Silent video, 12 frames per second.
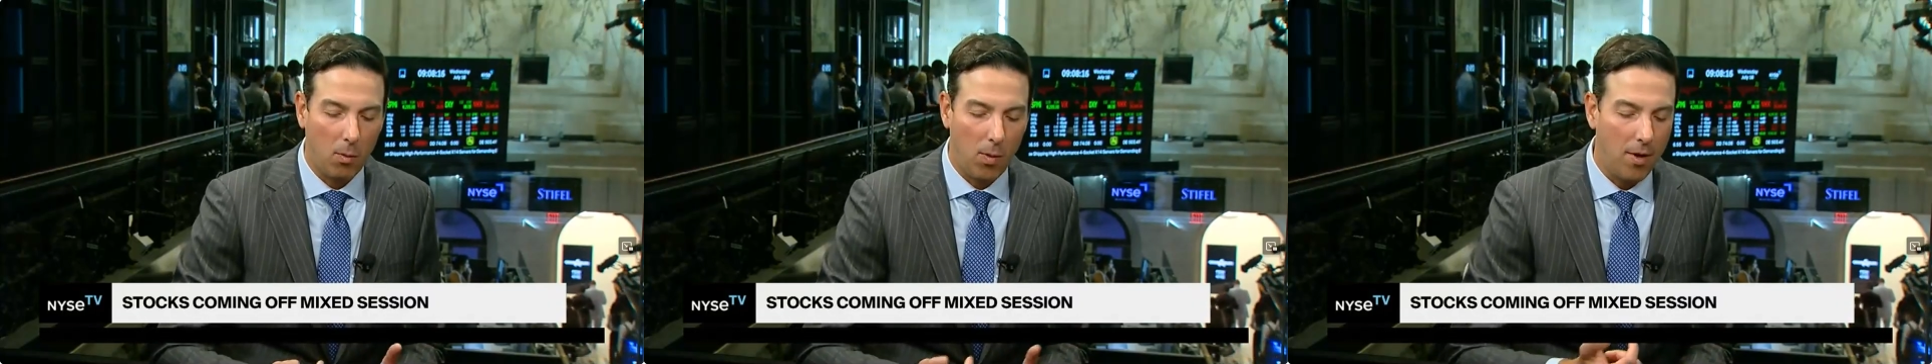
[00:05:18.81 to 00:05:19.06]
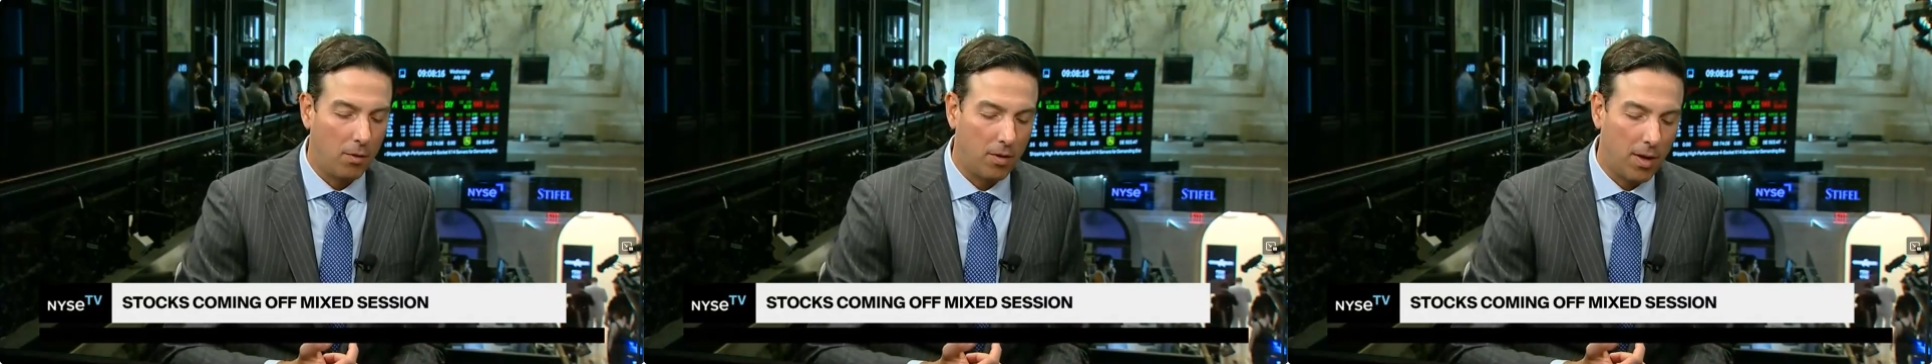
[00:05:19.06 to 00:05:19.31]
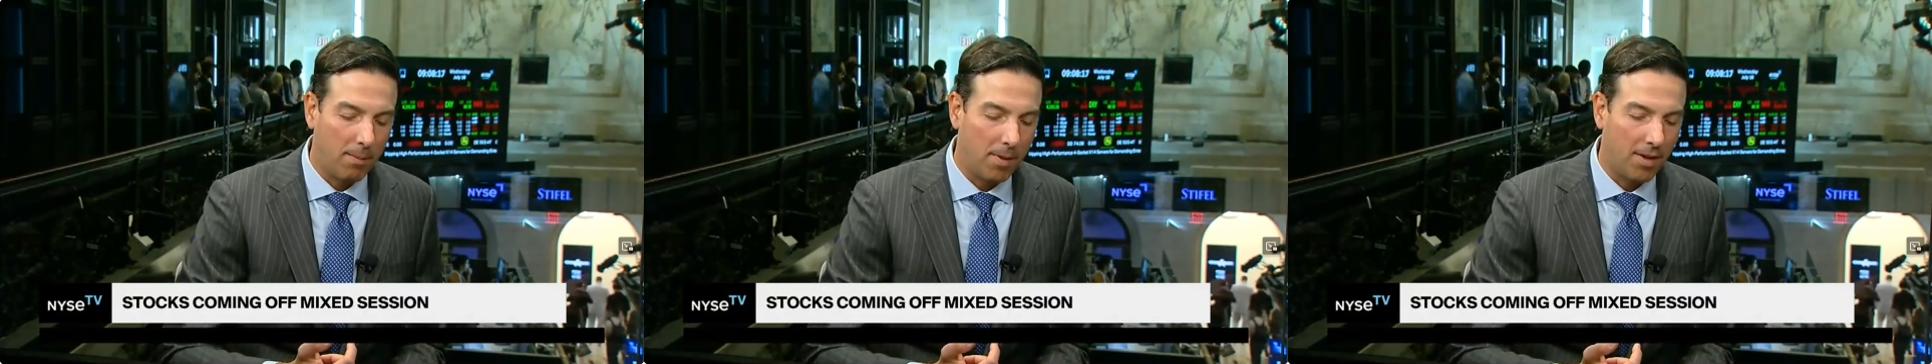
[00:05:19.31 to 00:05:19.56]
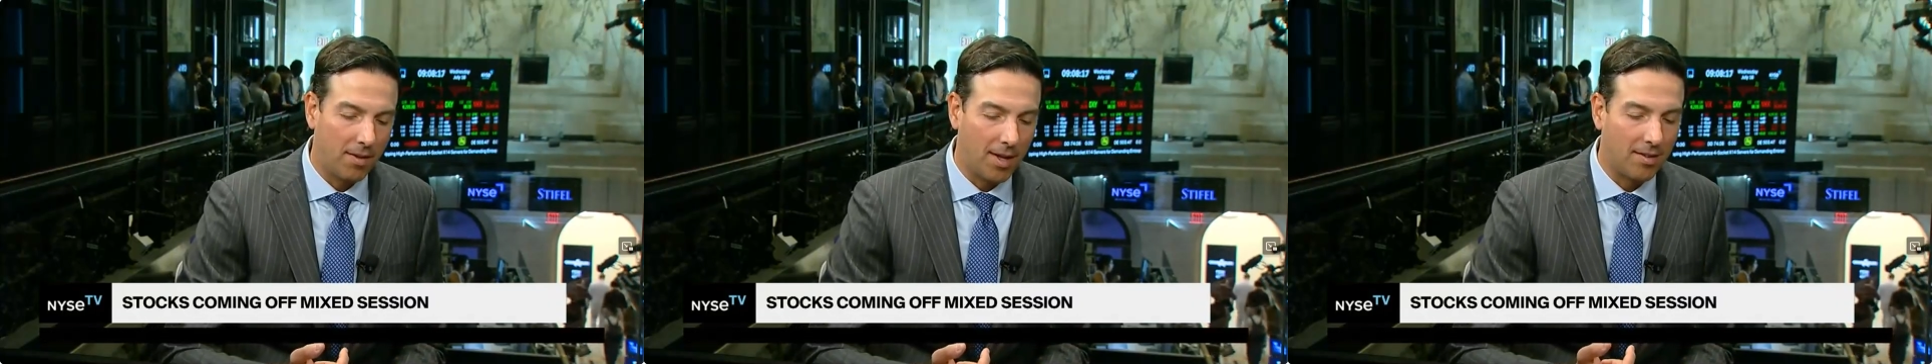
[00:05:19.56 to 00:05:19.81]
we own
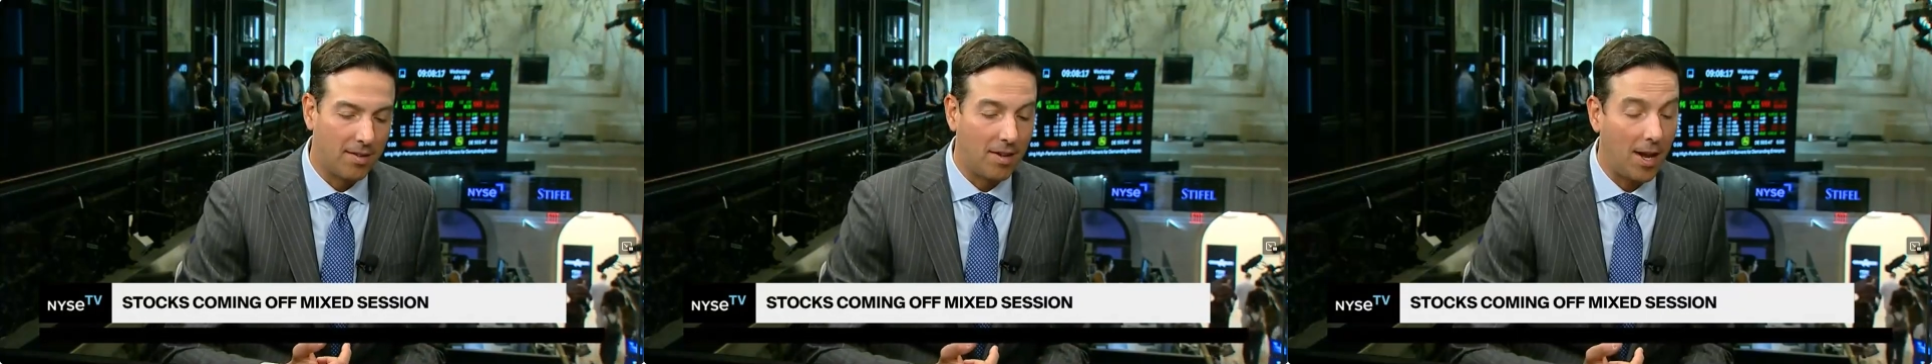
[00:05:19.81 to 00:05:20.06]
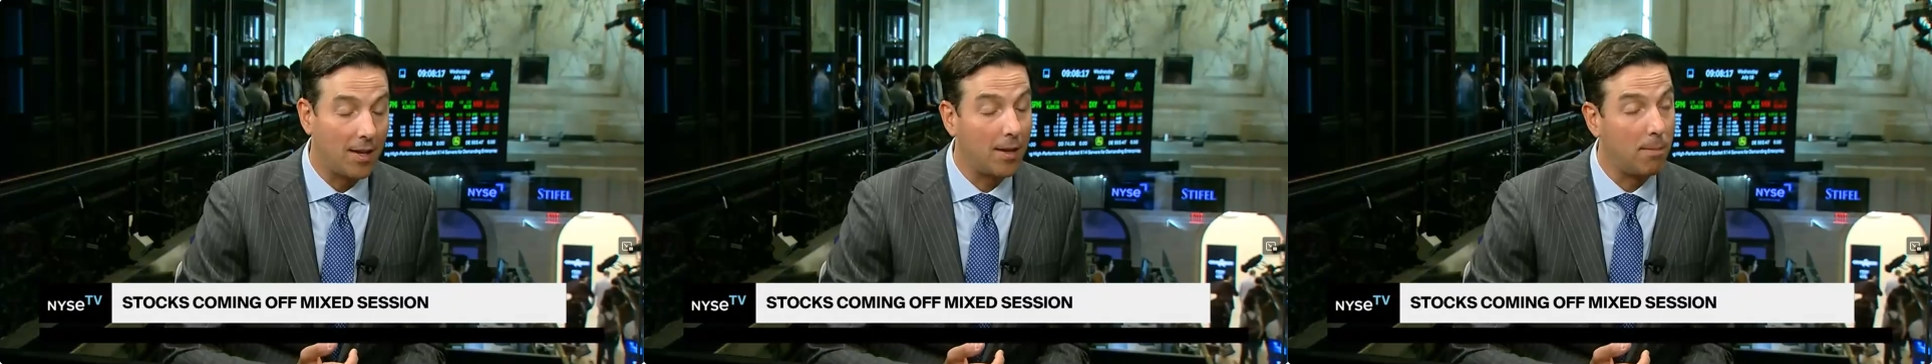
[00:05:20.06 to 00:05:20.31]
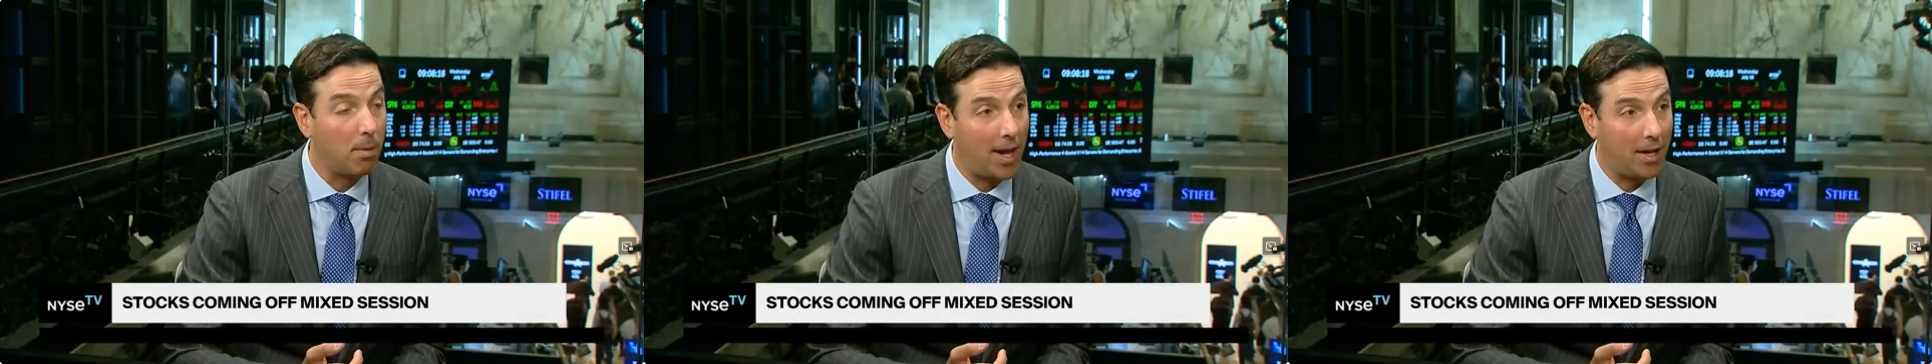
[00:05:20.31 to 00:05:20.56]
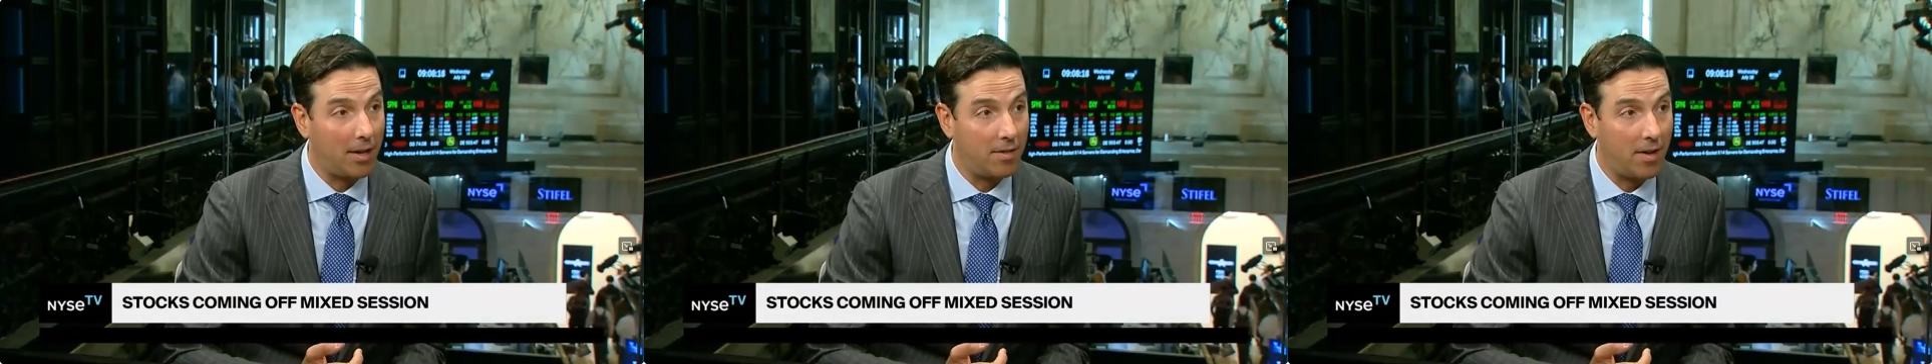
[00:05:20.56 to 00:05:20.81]
companies like Stanley
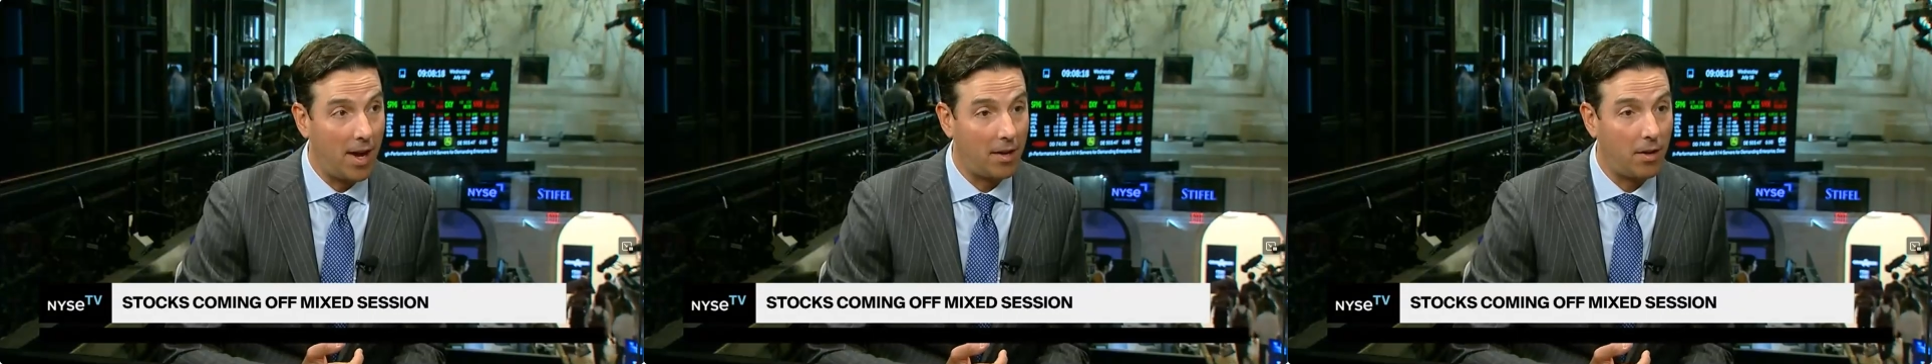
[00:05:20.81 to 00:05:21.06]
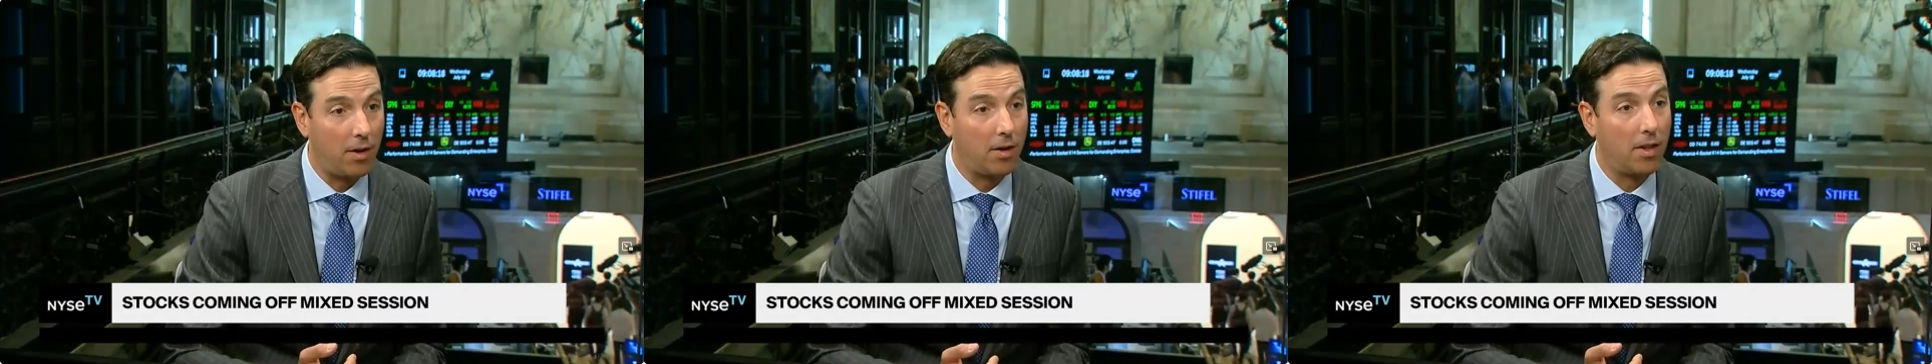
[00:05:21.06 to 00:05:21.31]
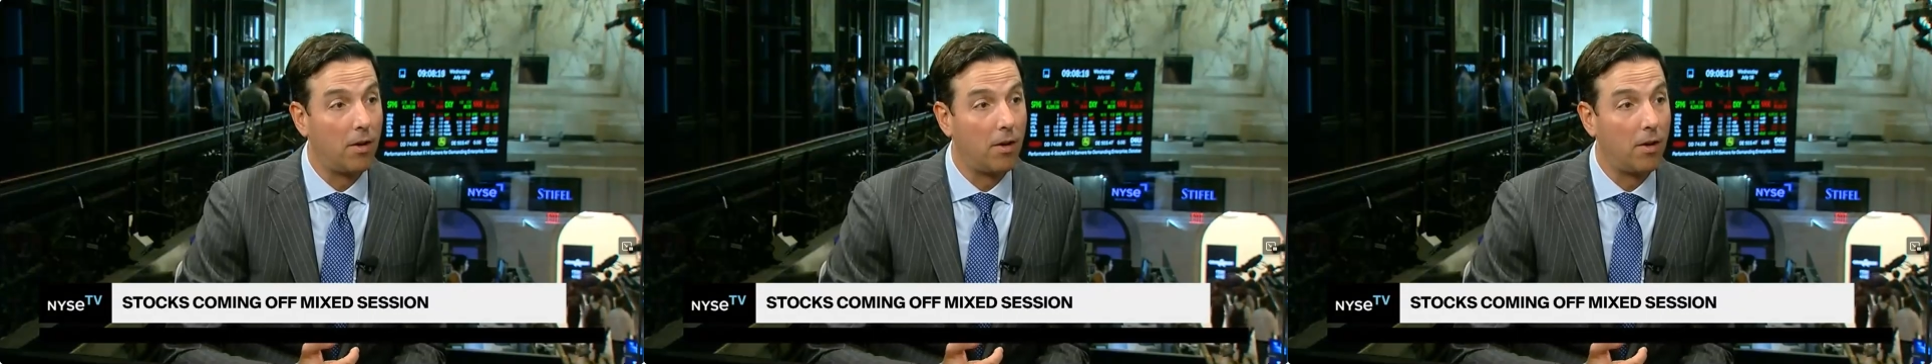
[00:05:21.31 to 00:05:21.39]
Black & Decker.